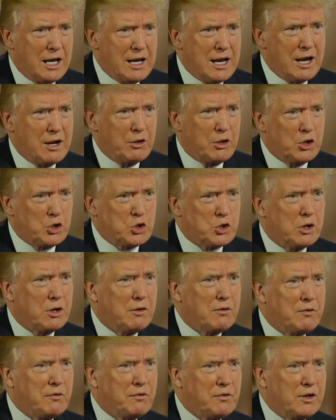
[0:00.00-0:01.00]
And now they're
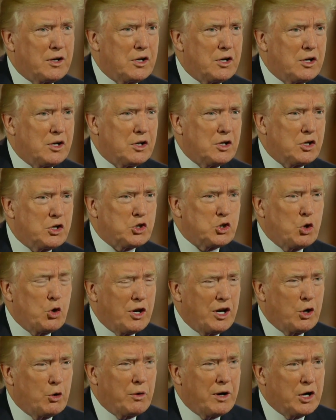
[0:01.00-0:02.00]
sort of
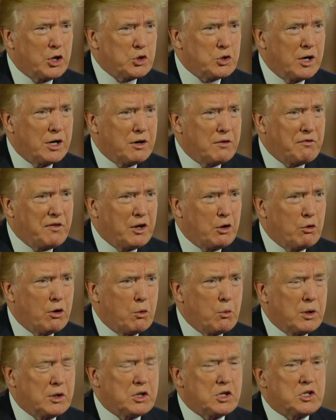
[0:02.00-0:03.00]
scooting around trying to figure
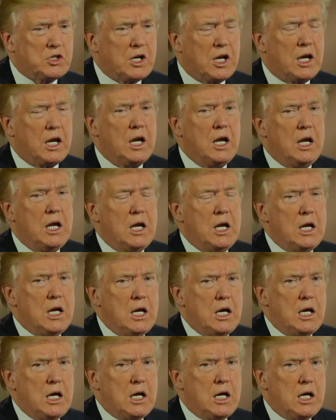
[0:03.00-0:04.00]
out what to say.
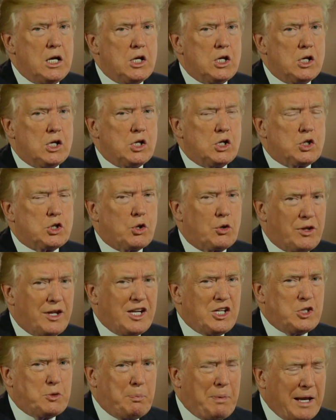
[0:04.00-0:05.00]
So
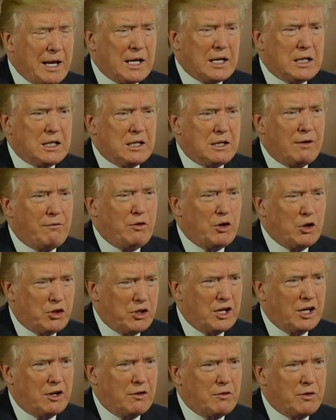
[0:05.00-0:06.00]
they spent, if you
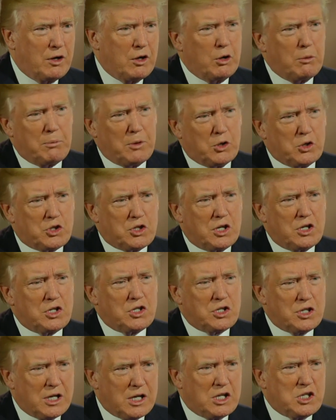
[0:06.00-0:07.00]
think of it, almost
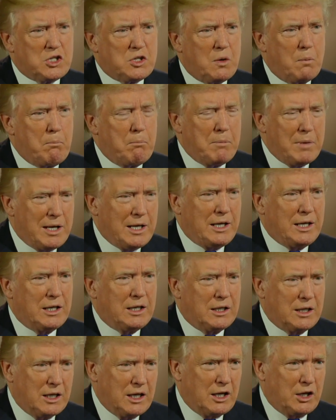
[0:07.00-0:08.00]
$6
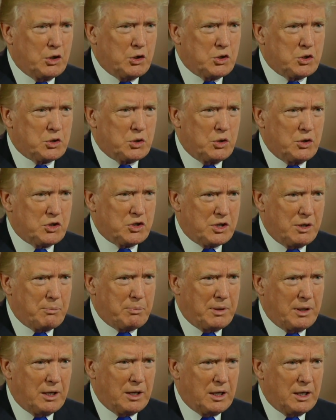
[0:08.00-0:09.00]
million on
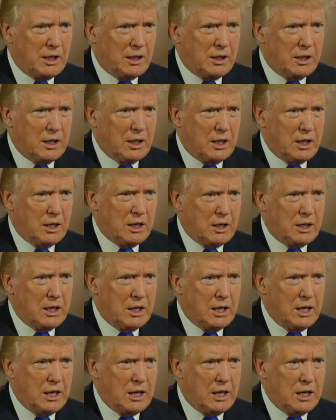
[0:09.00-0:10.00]
something like that.
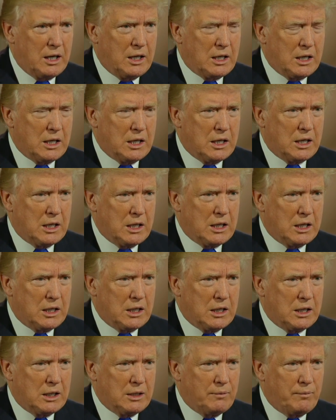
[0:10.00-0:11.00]
And
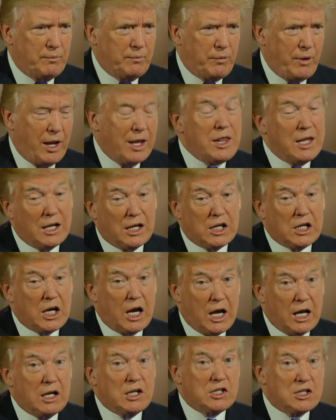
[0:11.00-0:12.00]
I think,
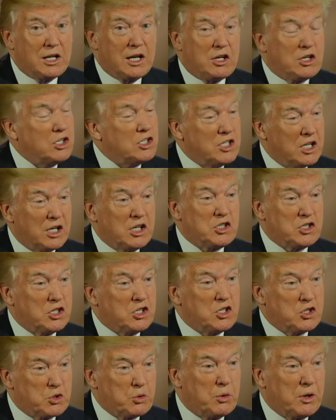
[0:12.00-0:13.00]
honestly, I just think it's a
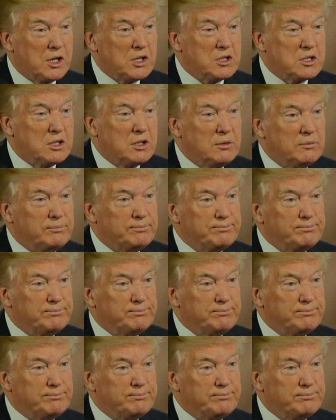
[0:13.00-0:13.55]
disgrace.